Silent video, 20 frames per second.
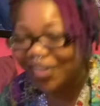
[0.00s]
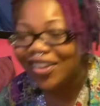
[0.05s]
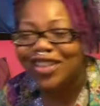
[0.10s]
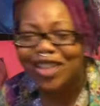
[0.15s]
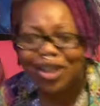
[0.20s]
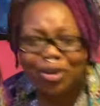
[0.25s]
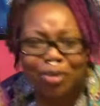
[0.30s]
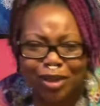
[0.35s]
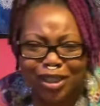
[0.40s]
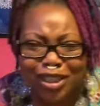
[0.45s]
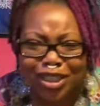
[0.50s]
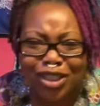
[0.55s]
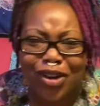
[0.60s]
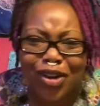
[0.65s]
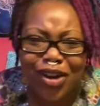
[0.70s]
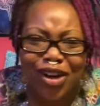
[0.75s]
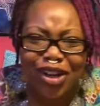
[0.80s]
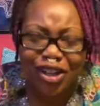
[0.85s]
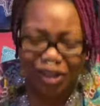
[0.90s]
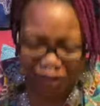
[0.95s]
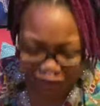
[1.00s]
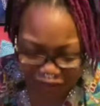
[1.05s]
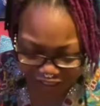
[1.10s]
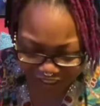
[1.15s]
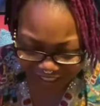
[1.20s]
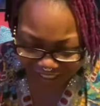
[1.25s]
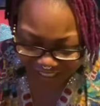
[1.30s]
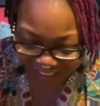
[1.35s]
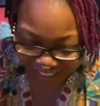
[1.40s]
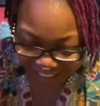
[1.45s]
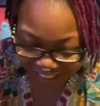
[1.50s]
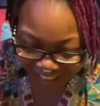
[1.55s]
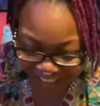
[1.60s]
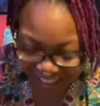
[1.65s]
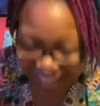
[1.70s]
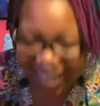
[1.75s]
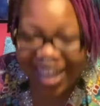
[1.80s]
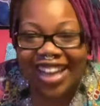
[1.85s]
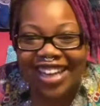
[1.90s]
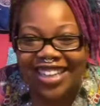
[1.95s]
then we're just gonna Google it
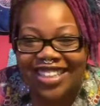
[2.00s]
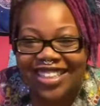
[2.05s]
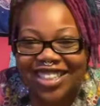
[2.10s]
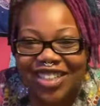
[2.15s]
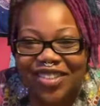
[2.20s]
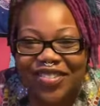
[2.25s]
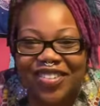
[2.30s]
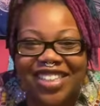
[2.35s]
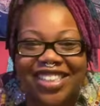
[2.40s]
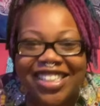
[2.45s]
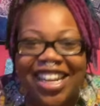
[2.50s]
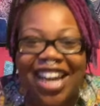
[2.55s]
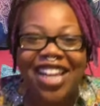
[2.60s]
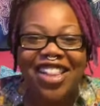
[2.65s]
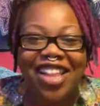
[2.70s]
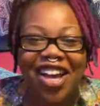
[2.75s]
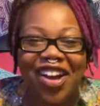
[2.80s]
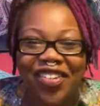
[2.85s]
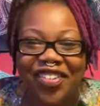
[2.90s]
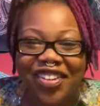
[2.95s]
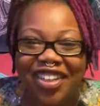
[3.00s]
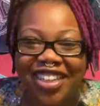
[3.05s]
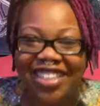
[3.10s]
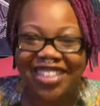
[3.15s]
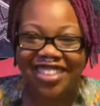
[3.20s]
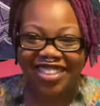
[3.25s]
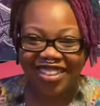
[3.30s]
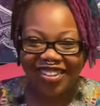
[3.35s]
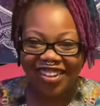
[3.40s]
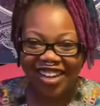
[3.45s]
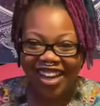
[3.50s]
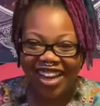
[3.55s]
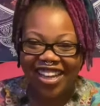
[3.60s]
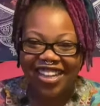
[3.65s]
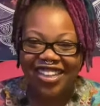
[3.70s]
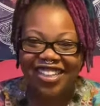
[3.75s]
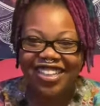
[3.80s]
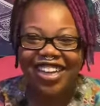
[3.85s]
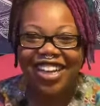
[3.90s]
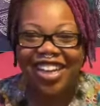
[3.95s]
and see what day that was,
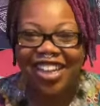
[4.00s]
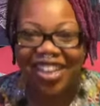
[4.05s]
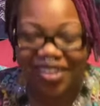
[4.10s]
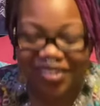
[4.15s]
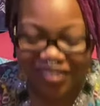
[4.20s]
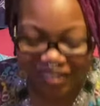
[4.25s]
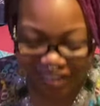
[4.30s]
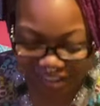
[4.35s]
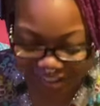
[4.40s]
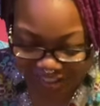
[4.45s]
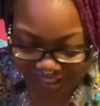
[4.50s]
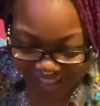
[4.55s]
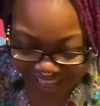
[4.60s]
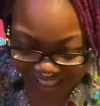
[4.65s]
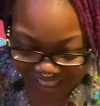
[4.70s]
okay? And we're gonna do that